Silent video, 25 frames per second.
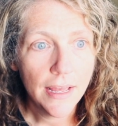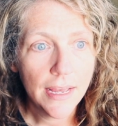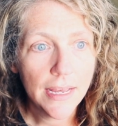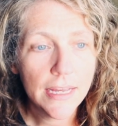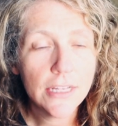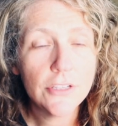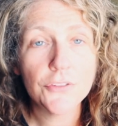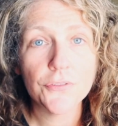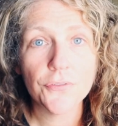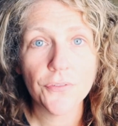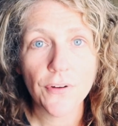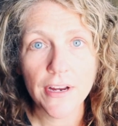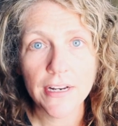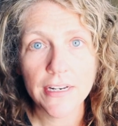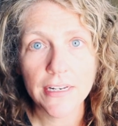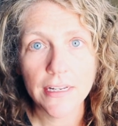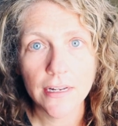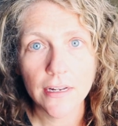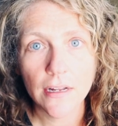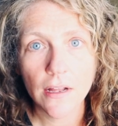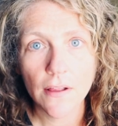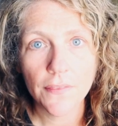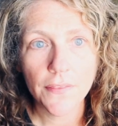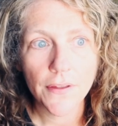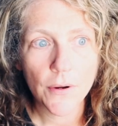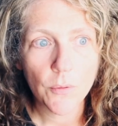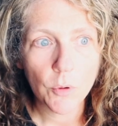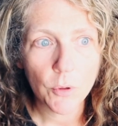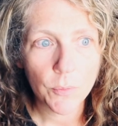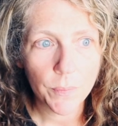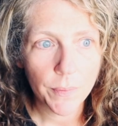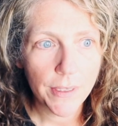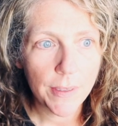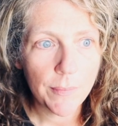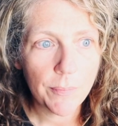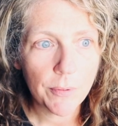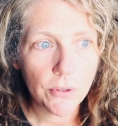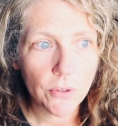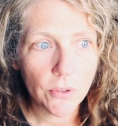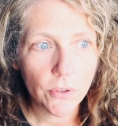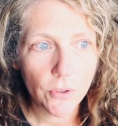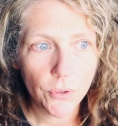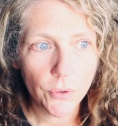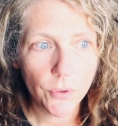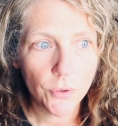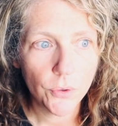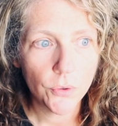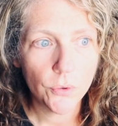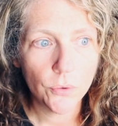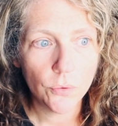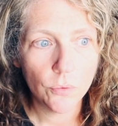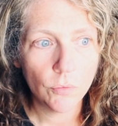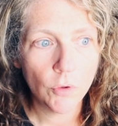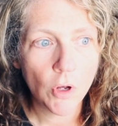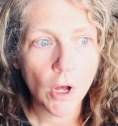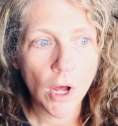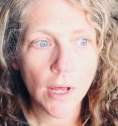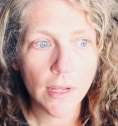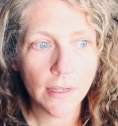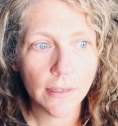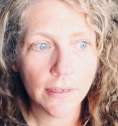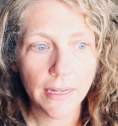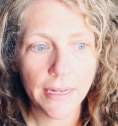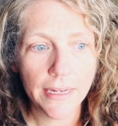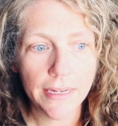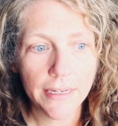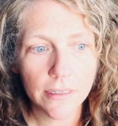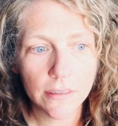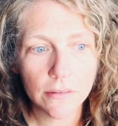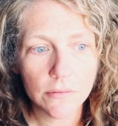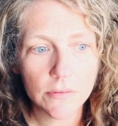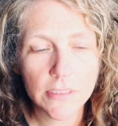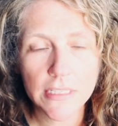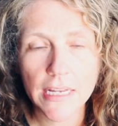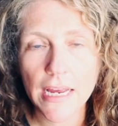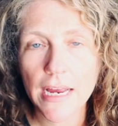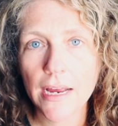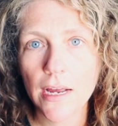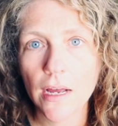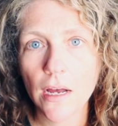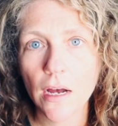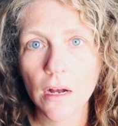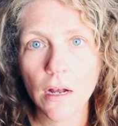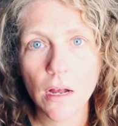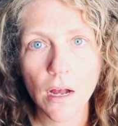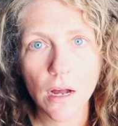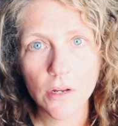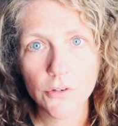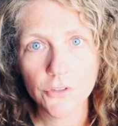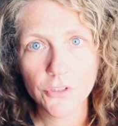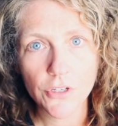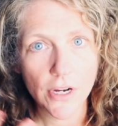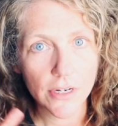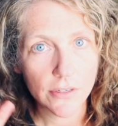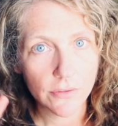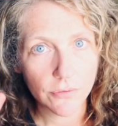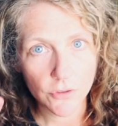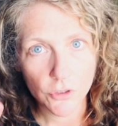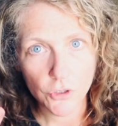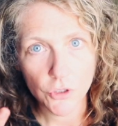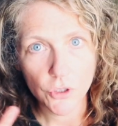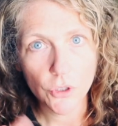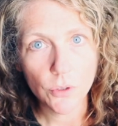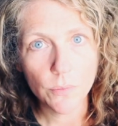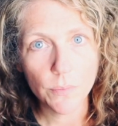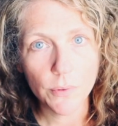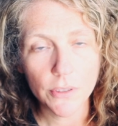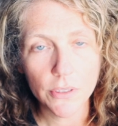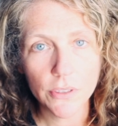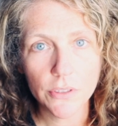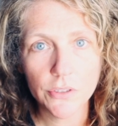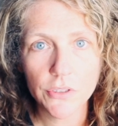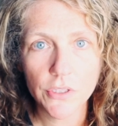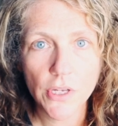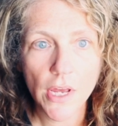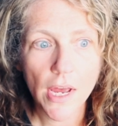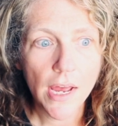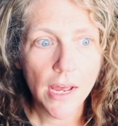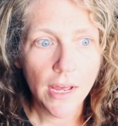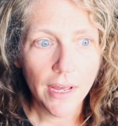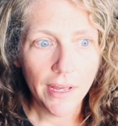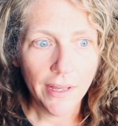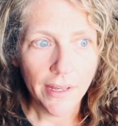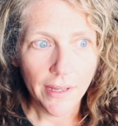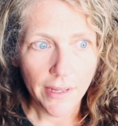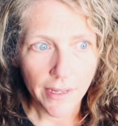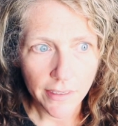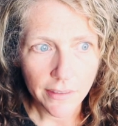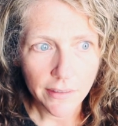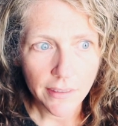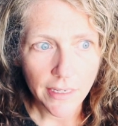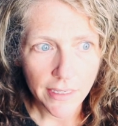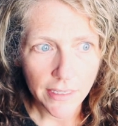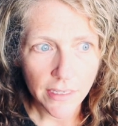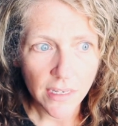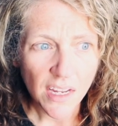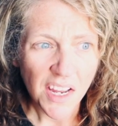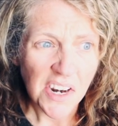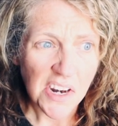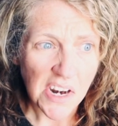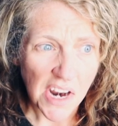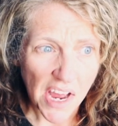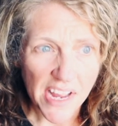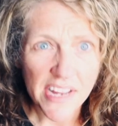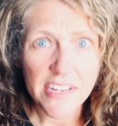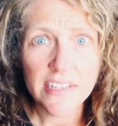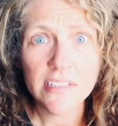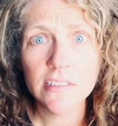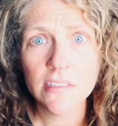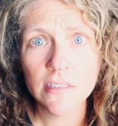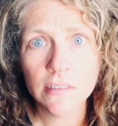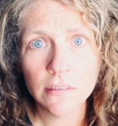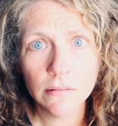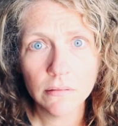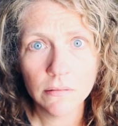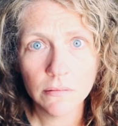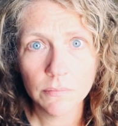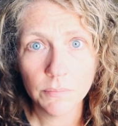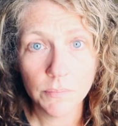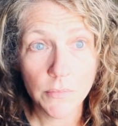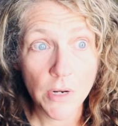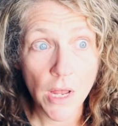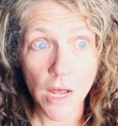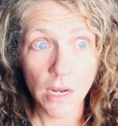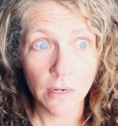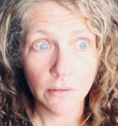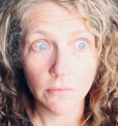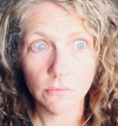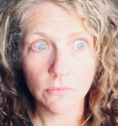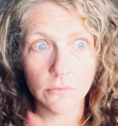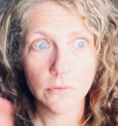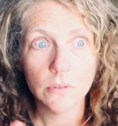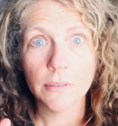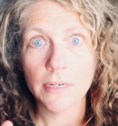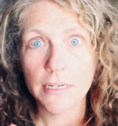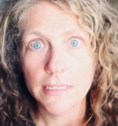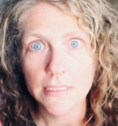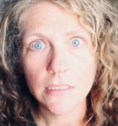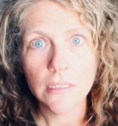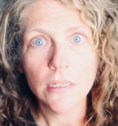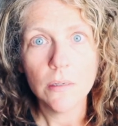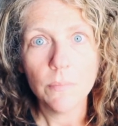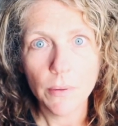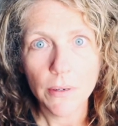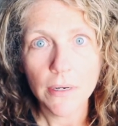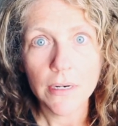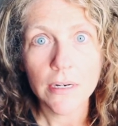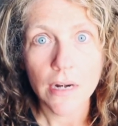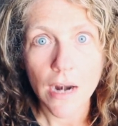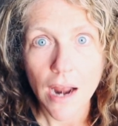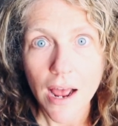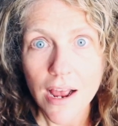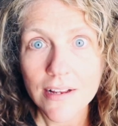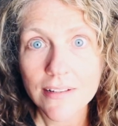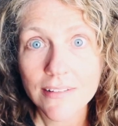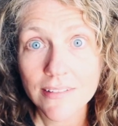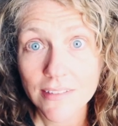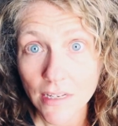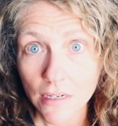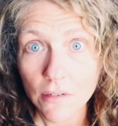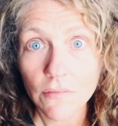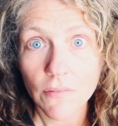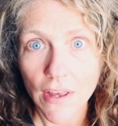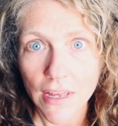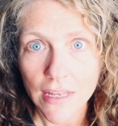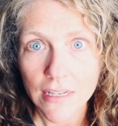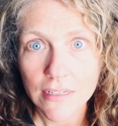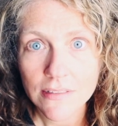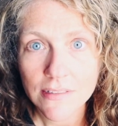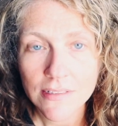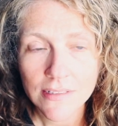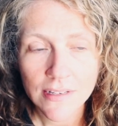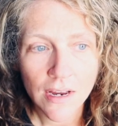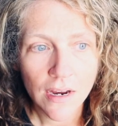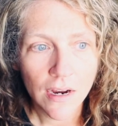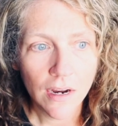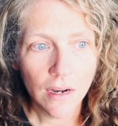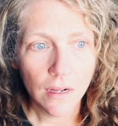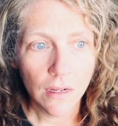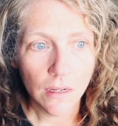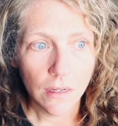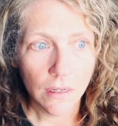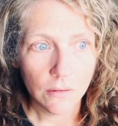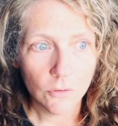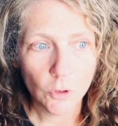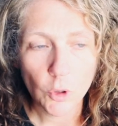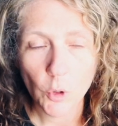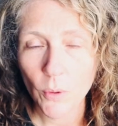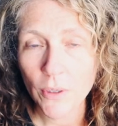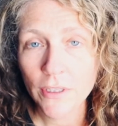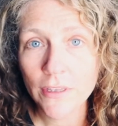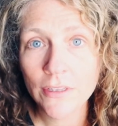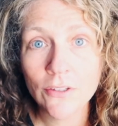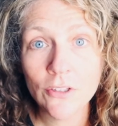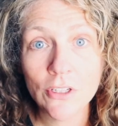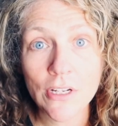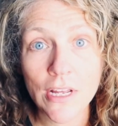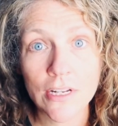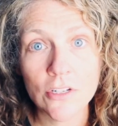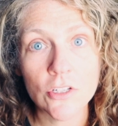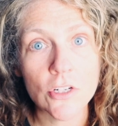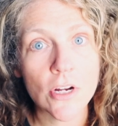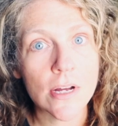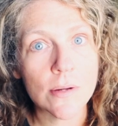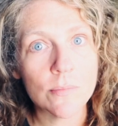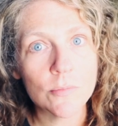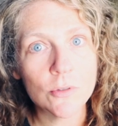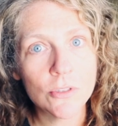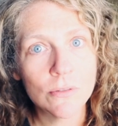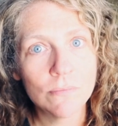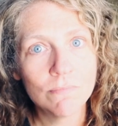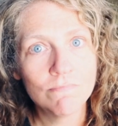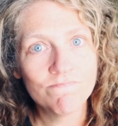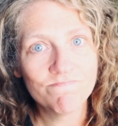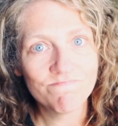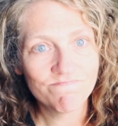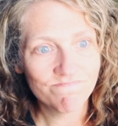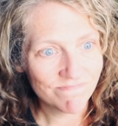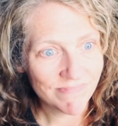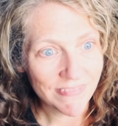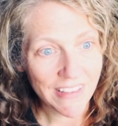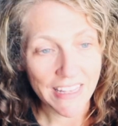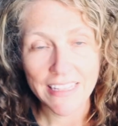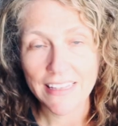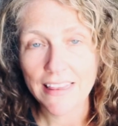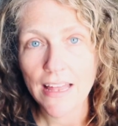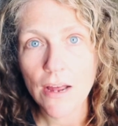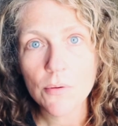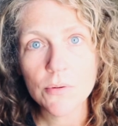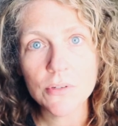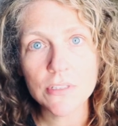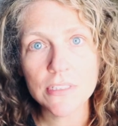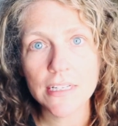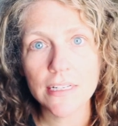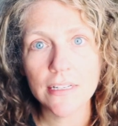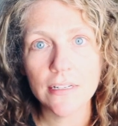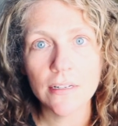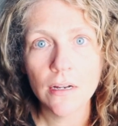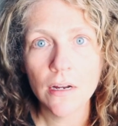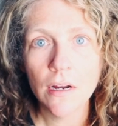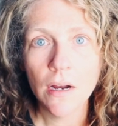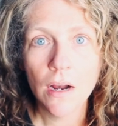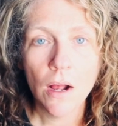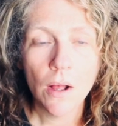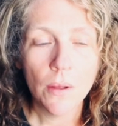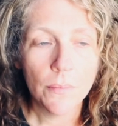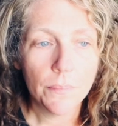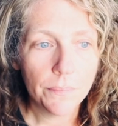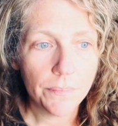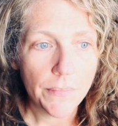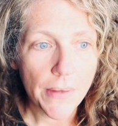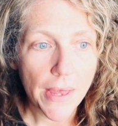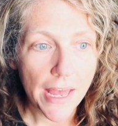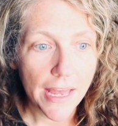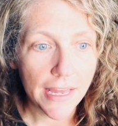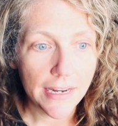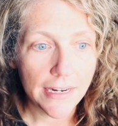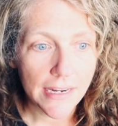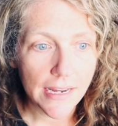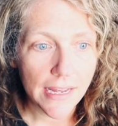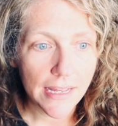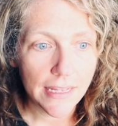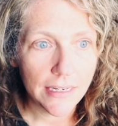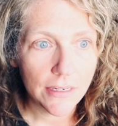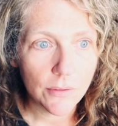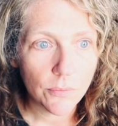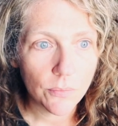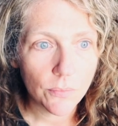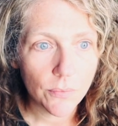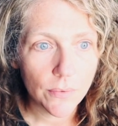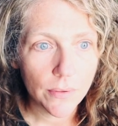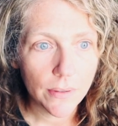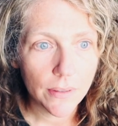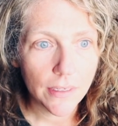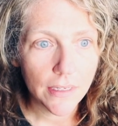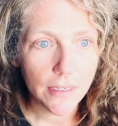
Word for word: it's frightening. There were people who got like, say, a contract for two books and like a nice, not crazy, but nice advance, quitting their day jobs. Like that was it. And and it